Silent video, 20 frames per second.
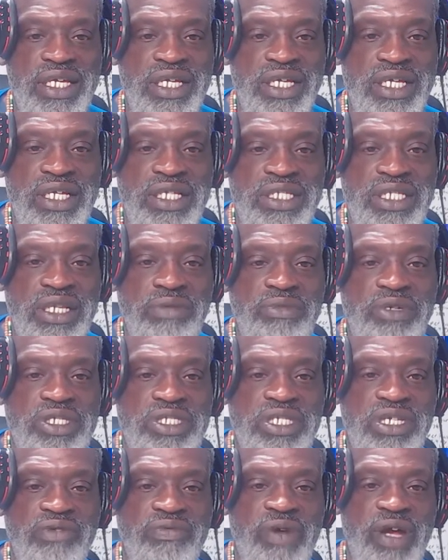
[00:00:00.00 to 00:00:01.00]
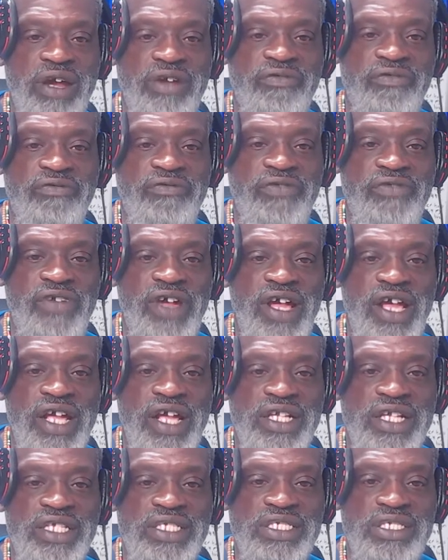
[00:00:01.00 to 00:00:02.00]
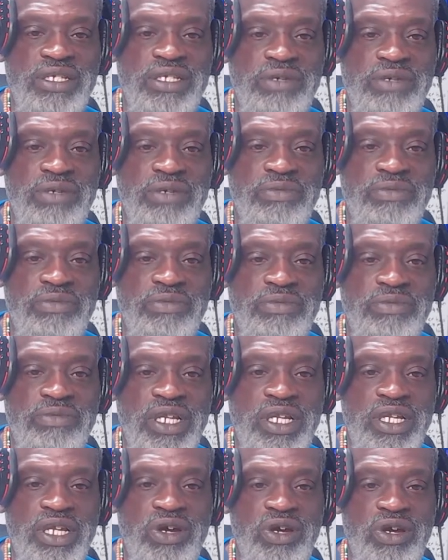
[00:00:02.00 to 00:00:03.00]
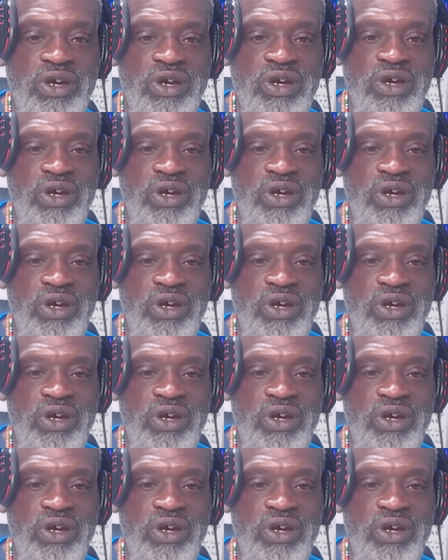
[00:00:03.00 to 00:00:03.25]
So let me see if I can find something to go along with that.